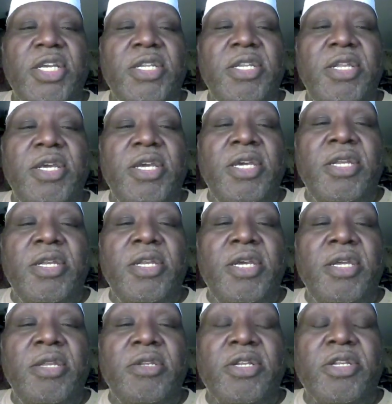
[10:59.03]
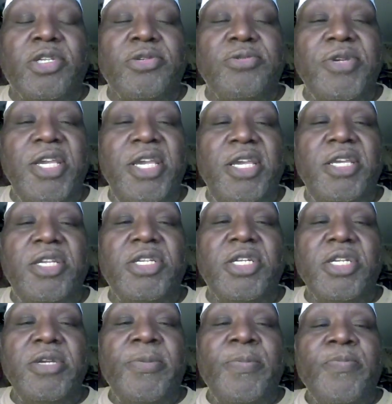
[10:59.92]
plastering on the
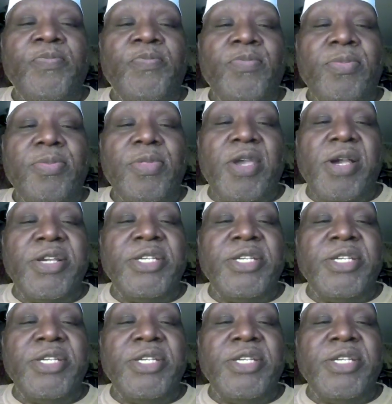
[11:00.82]
outside.